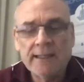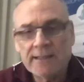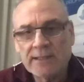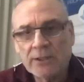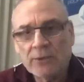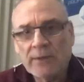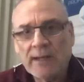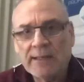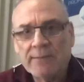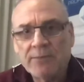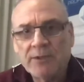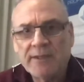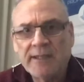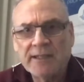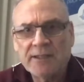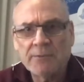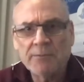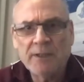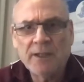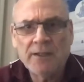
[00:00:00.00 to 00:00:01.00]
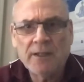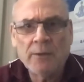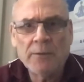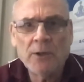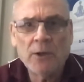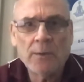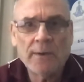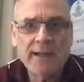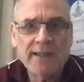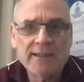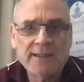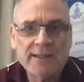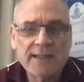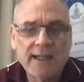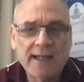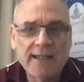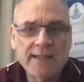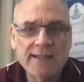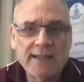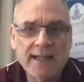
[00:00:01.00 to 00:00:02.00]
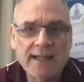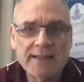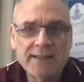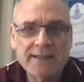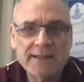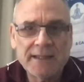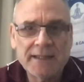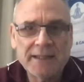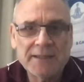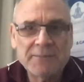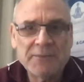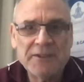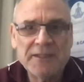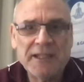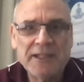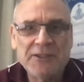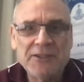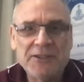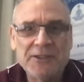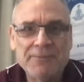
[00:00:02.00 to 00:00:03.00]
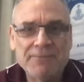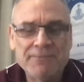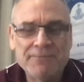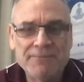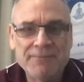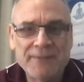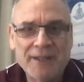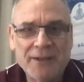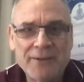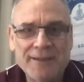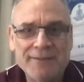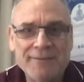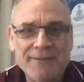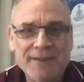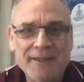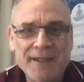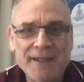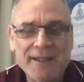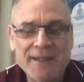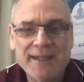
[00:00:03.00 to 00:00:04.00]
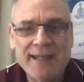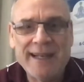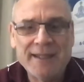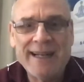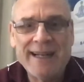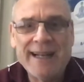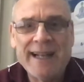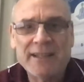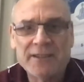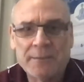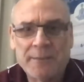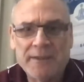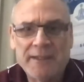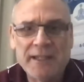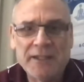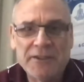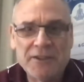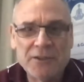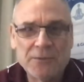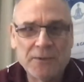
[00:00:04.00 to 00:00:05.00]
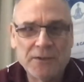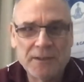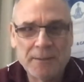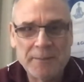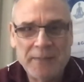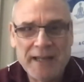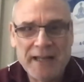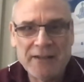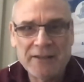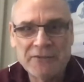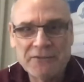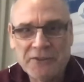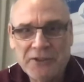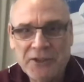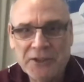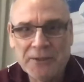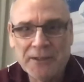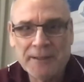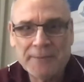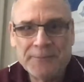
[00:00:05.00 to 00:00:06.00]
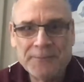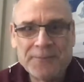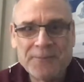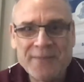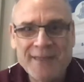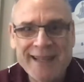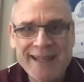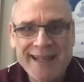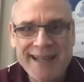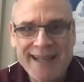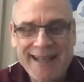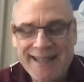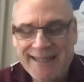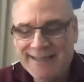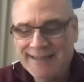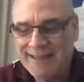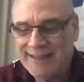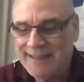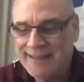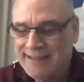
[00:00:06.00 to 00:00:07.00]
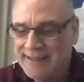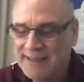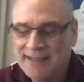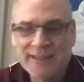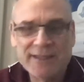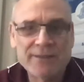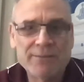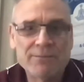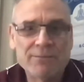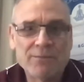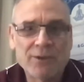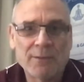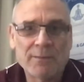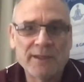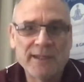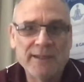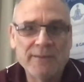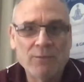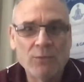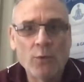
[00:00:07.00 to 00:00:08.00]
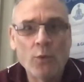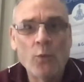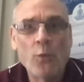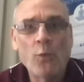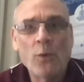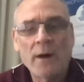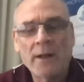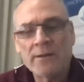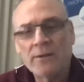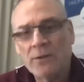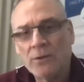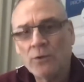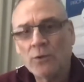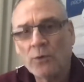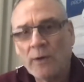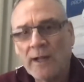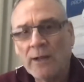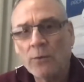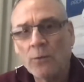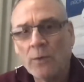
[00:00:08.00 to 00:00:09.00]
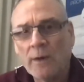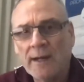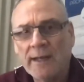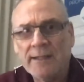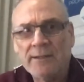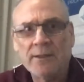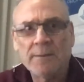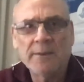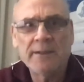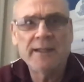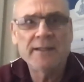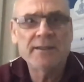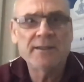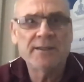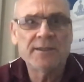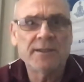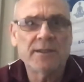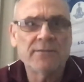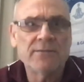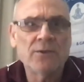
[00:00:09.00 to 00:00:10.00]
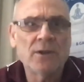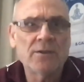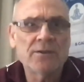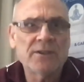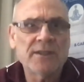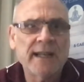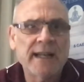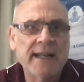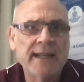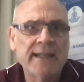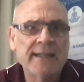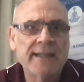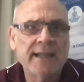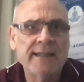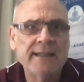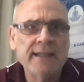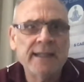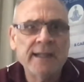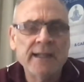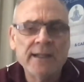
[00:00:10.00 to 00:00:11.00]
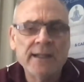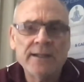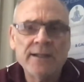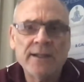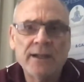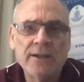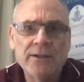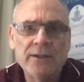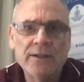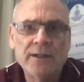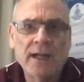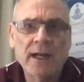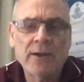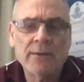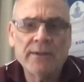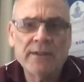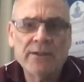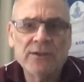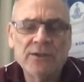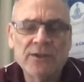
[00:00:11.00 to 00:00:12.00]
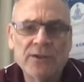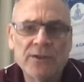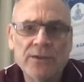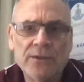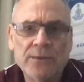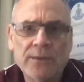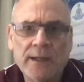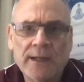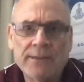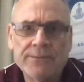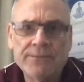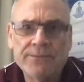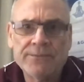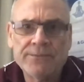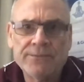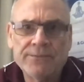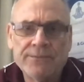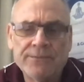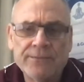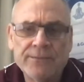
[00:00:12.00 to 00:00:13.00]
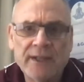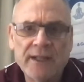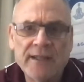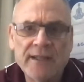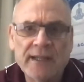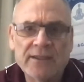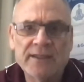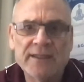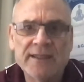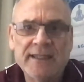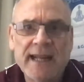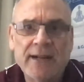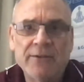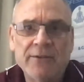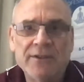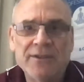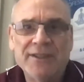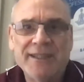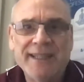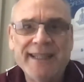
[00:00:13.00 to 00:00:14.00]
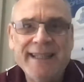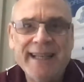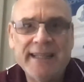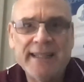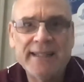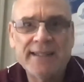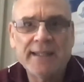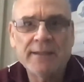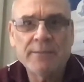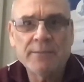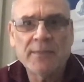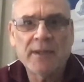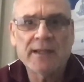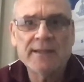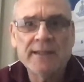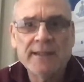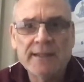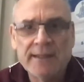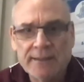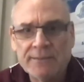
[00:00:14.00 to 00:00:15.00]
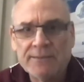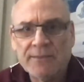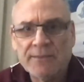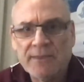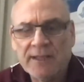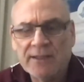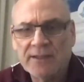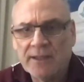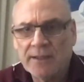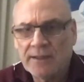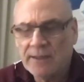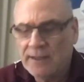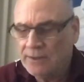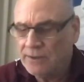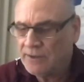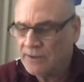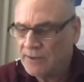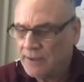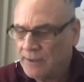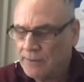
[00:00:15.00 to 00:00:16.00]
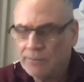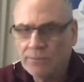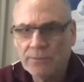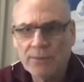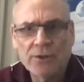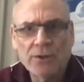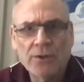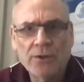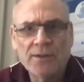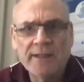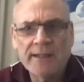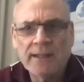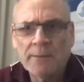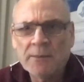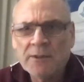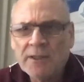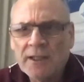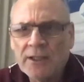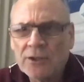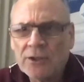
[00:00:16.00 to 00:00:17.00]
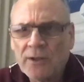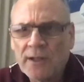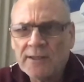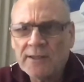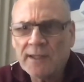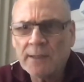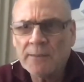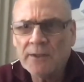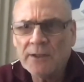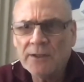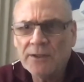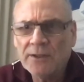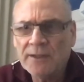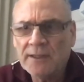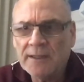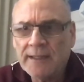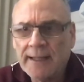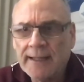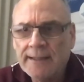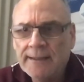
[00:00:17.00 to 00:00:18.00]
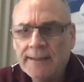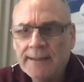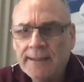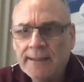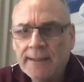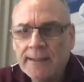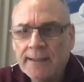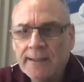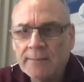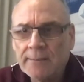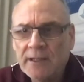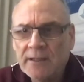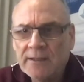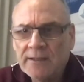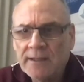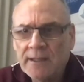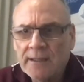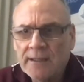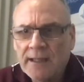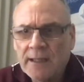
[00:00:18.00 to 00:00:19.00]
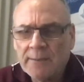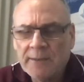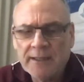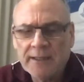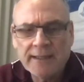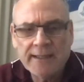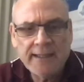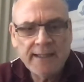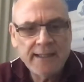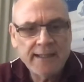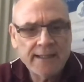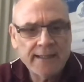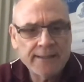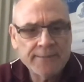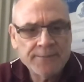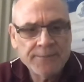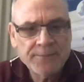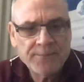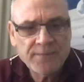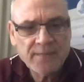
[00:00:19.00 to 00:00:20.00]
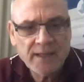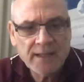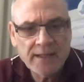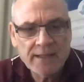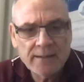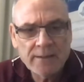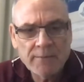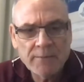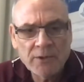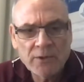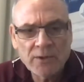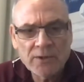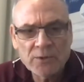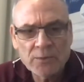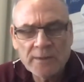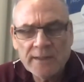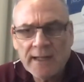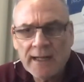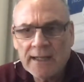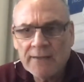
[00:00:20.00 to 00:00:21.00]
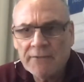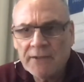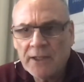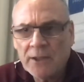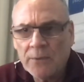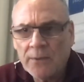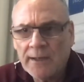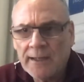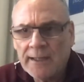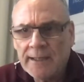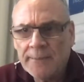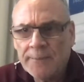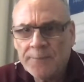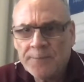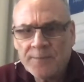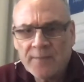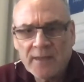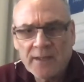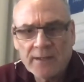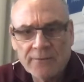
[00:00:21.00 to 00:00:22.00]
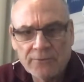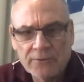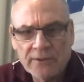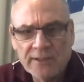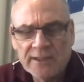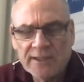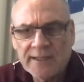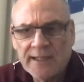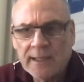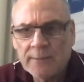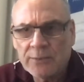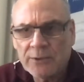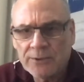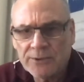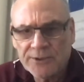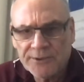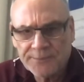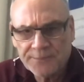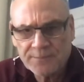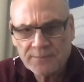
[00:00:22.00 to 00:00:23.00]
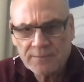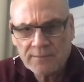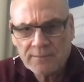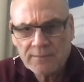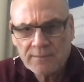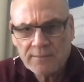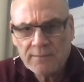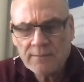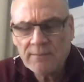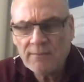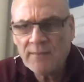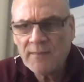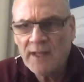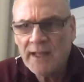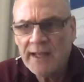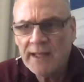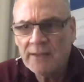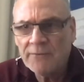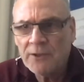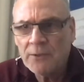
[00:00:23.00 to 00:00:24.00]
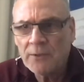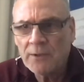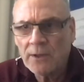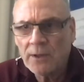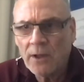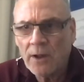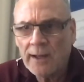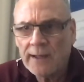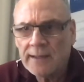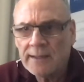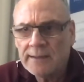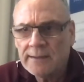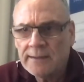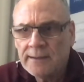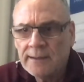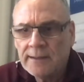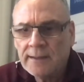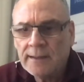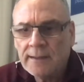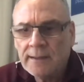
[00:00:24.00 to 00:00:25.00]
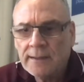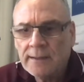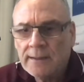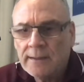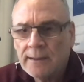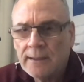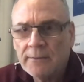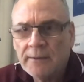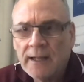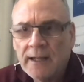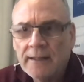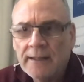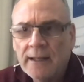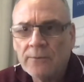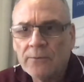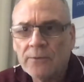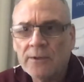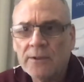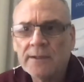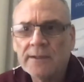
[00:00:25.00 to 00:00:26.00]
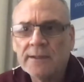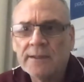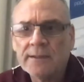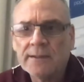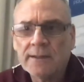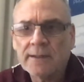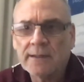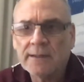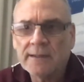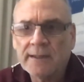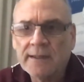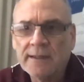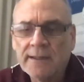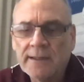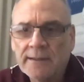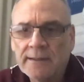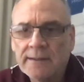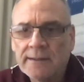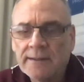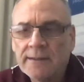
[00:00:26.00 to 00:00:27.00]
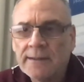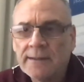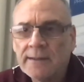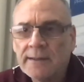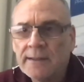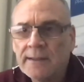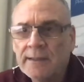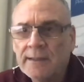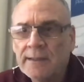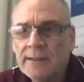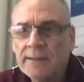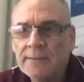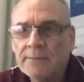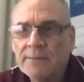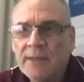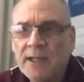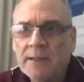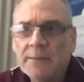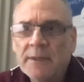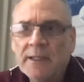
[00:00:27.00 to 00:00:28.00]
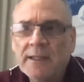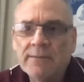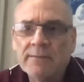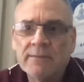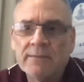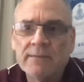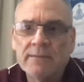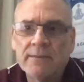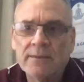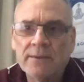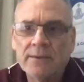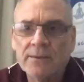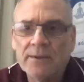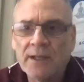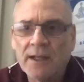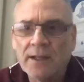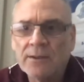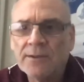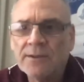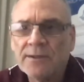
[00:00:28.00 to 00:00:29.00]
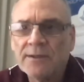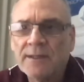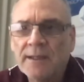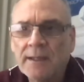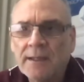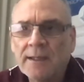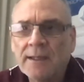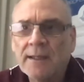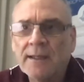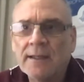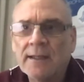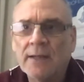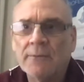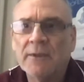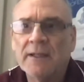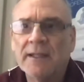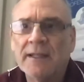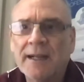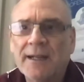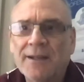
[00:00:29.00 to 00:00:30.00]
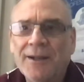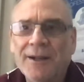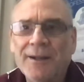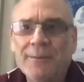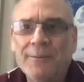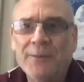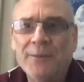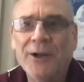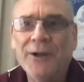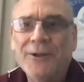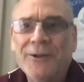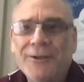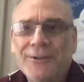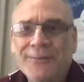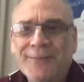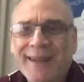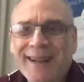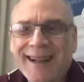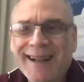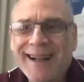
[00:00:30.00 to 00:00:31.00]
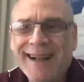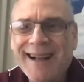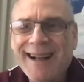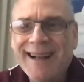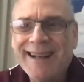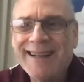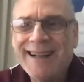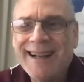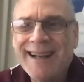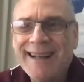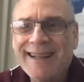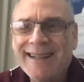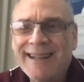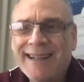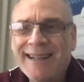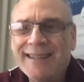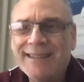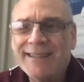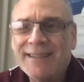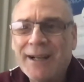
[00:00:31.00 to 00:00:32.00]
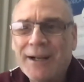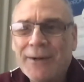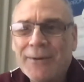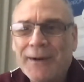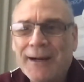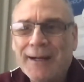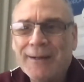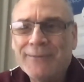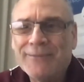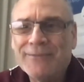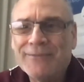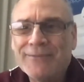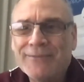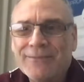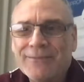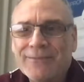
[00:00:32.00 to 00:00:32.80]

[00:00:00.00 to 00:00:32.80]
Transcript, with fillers: it's a great protection. You know, we always say that uh, protection, no, an ounce of protection is worth a pound of cure. And uh, this is probably one great way to protect yourself. Not saying that, you know, you're going to, um, it doesn't guarantee anything, but it's a, it's a, it's a good thing. I'm just going to try something new today. I'm just going to come into here because we are giving away free samples, and if you would like, there we go, that worked, I think, maybe, who knows, there we go, boom. Okay, so um,